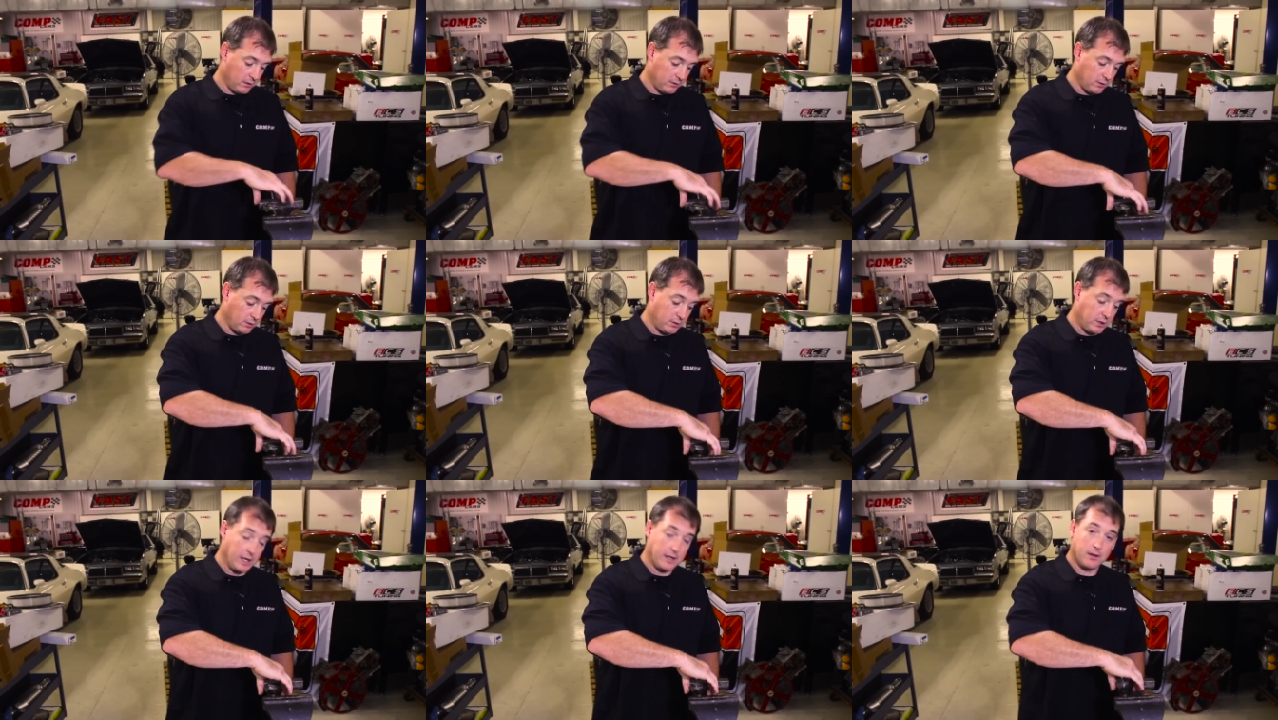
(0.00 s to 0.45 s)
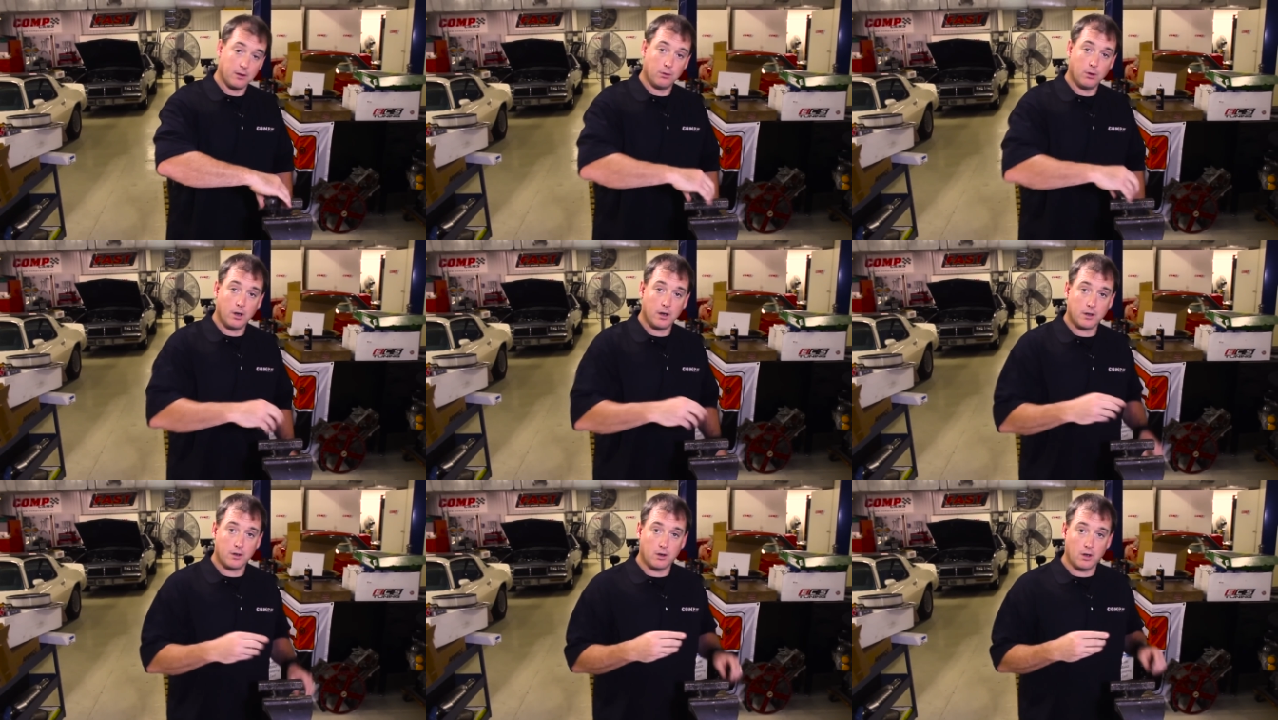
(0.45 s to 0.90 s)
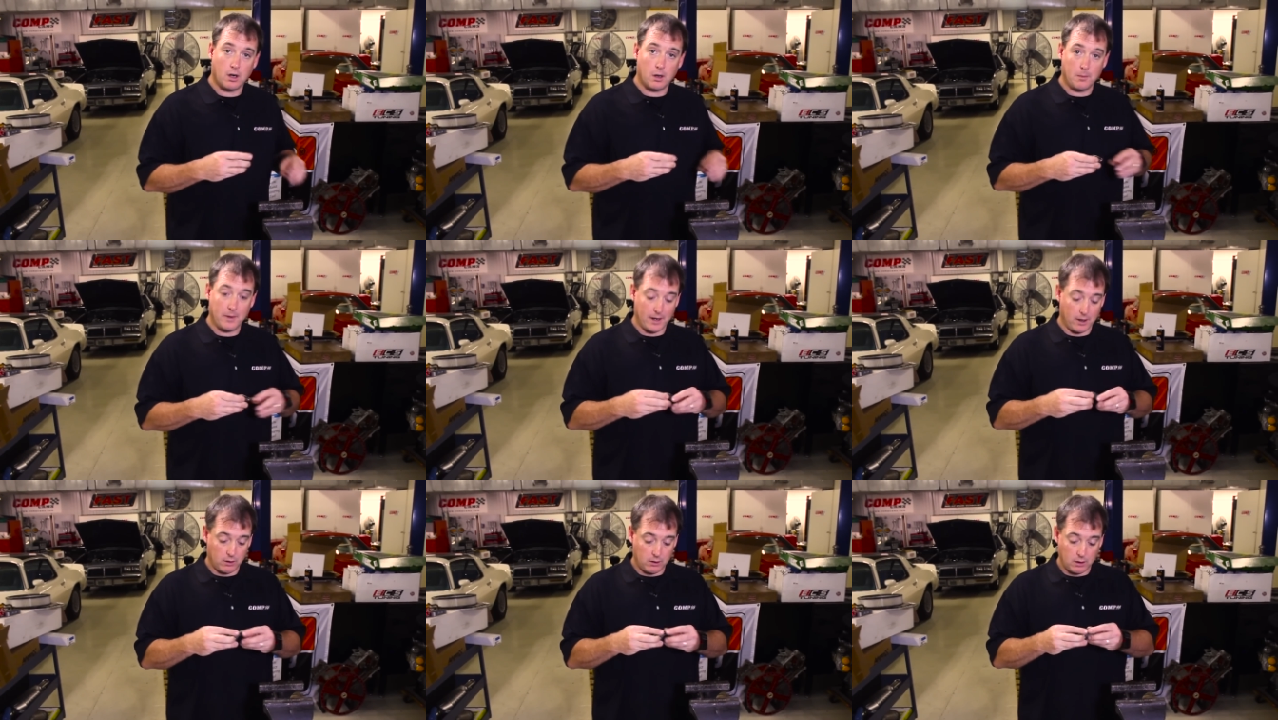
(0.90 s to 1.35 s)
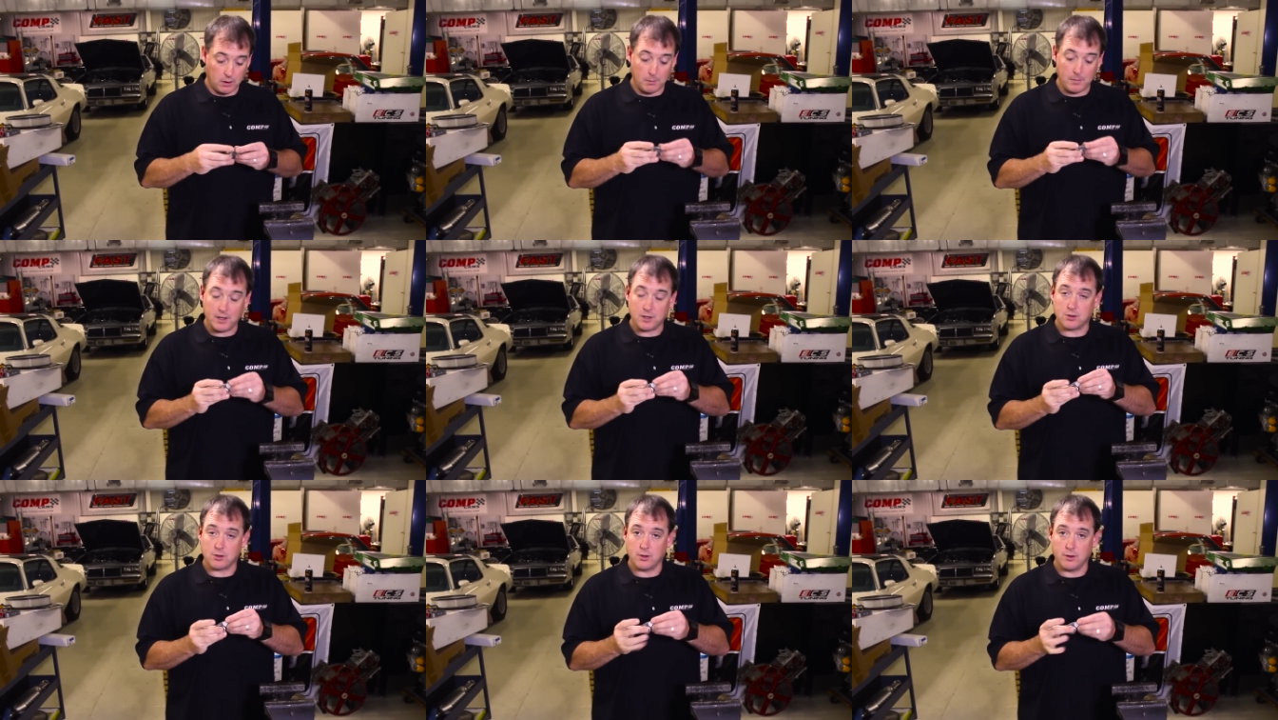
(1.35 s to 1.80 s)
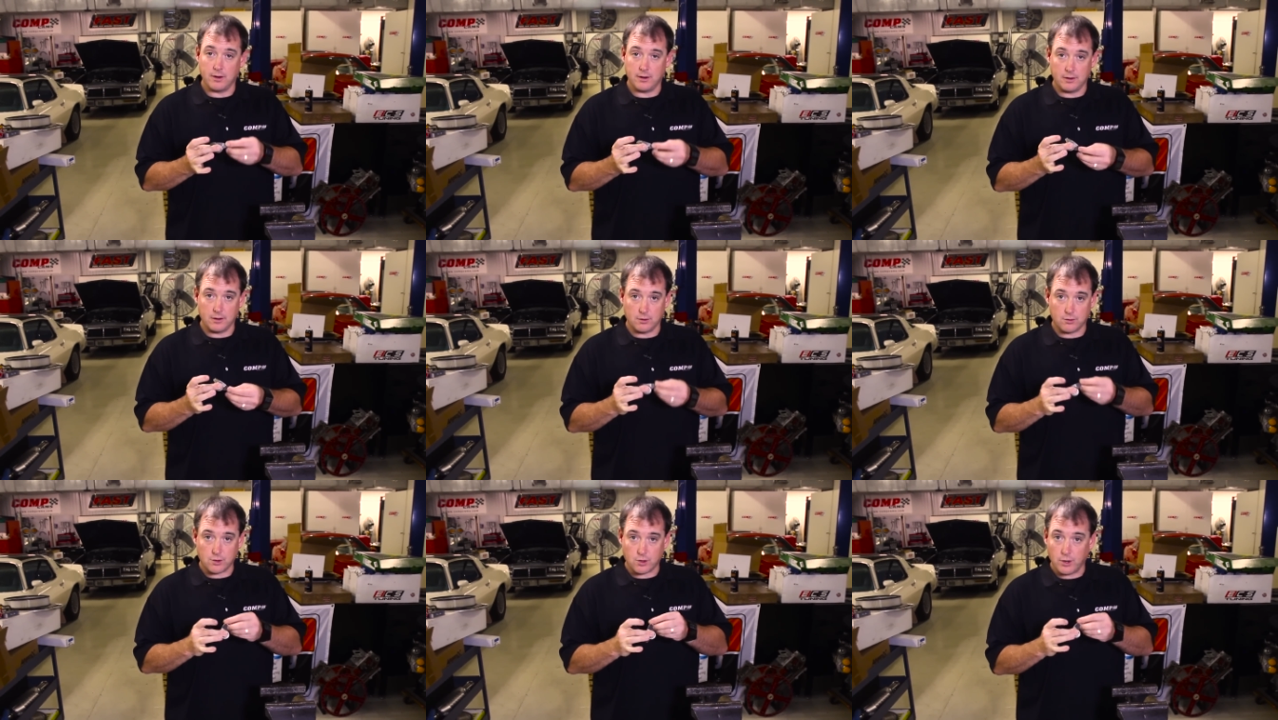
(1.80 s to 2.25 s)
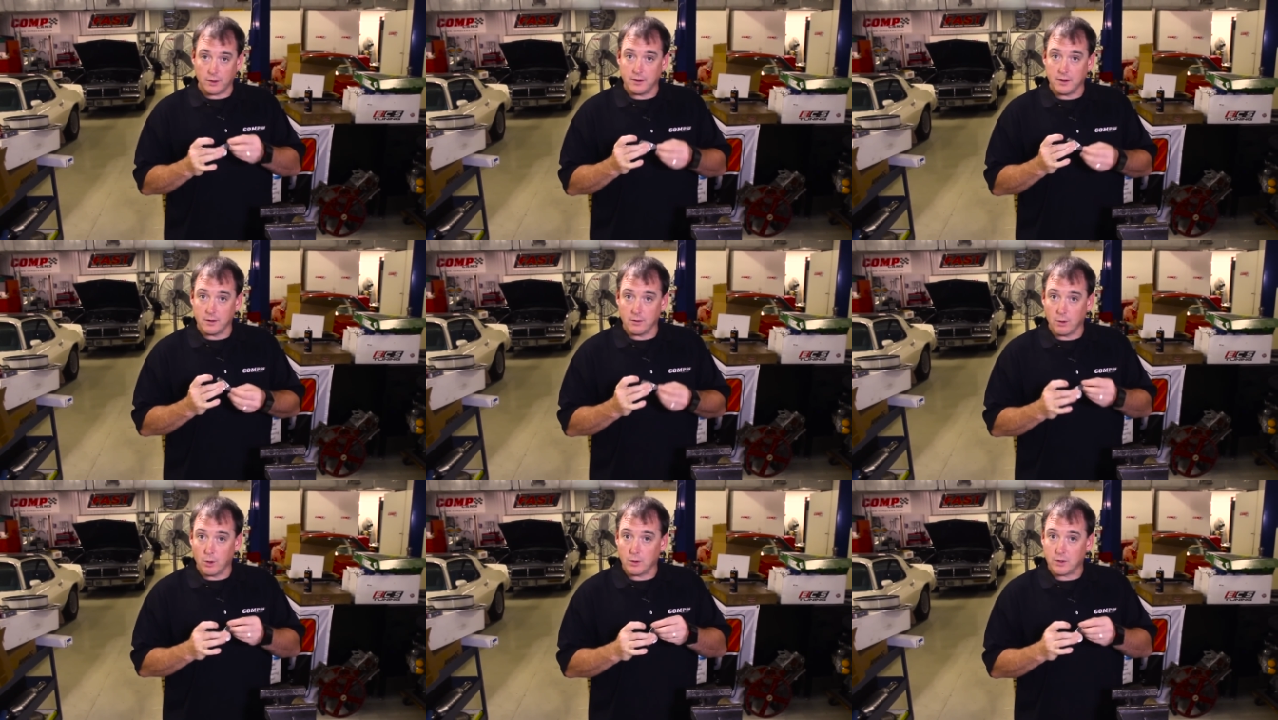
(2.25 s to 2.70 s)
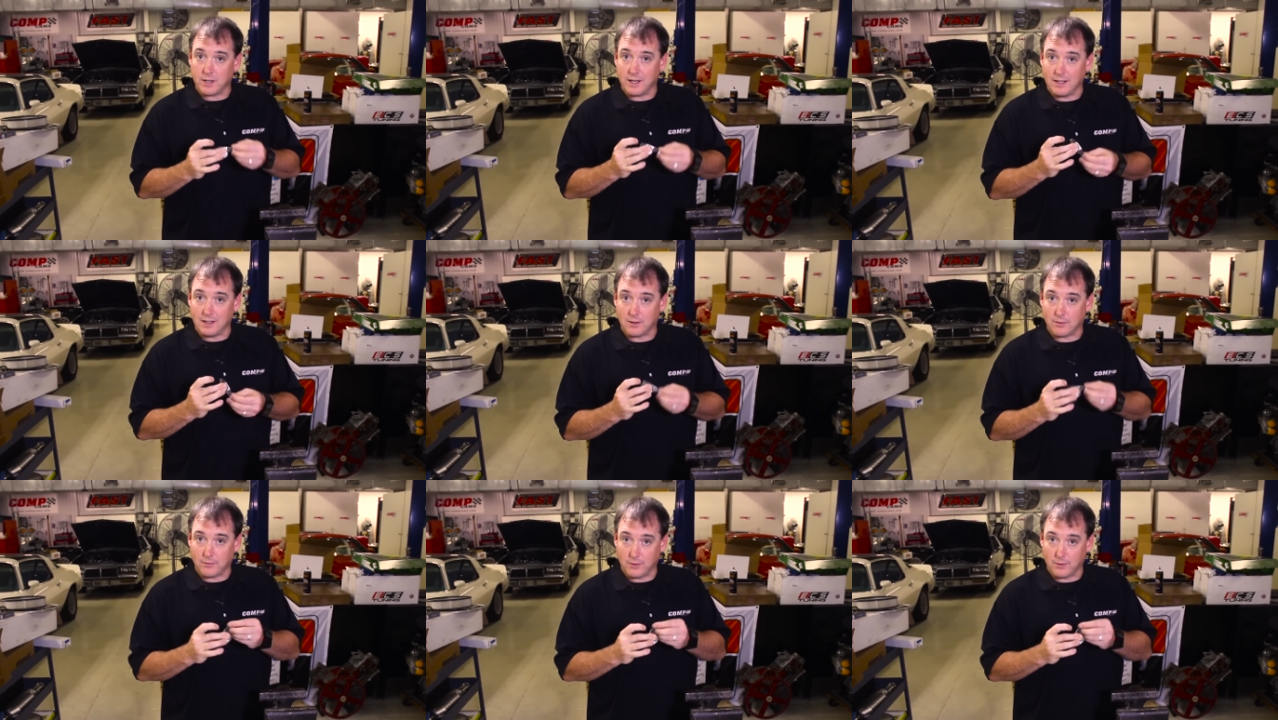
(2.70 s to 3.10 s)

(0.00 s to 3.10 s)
So take the rocker arm out and make sure that the trunnion rotates